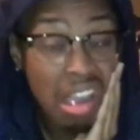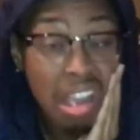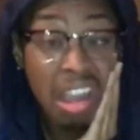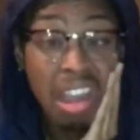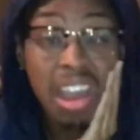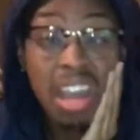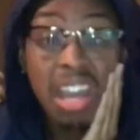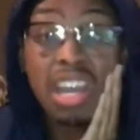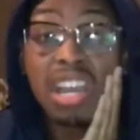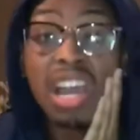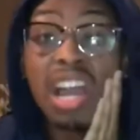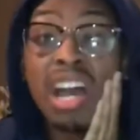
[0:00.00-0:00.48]

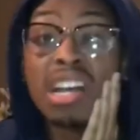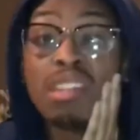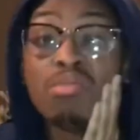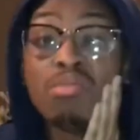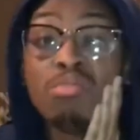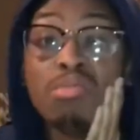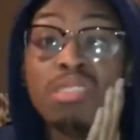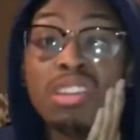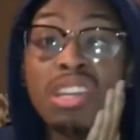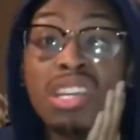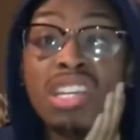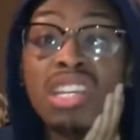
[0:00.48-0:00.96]
He just
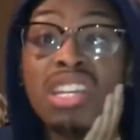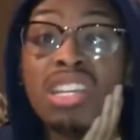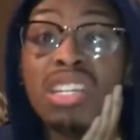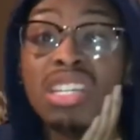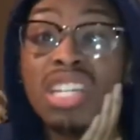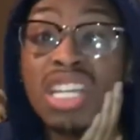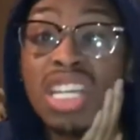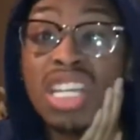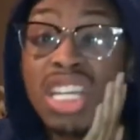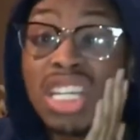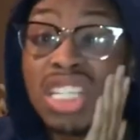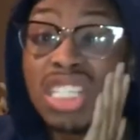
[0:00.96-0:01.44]

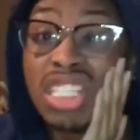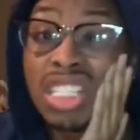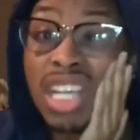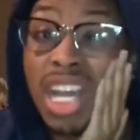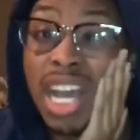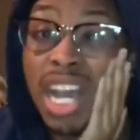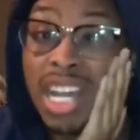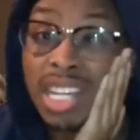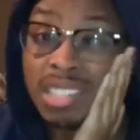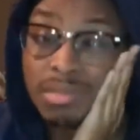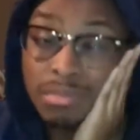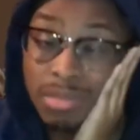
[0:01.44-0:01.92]

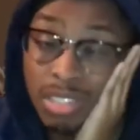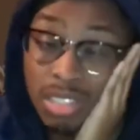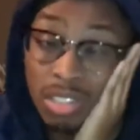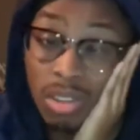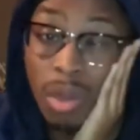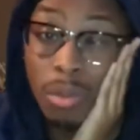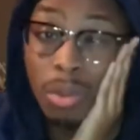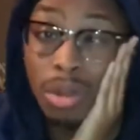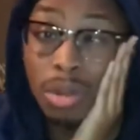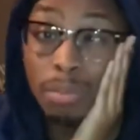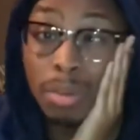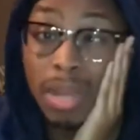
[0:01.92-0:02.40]
asked me, do I
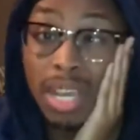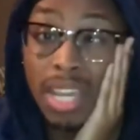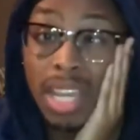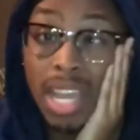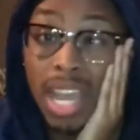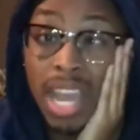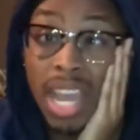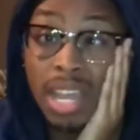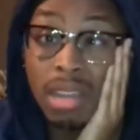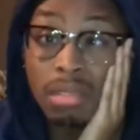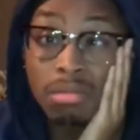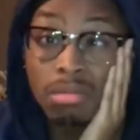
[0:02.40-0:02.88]
wanna play
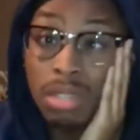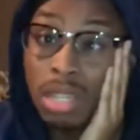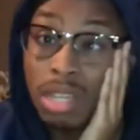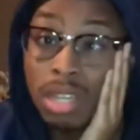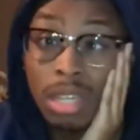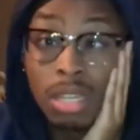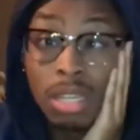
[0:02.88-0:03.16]
games?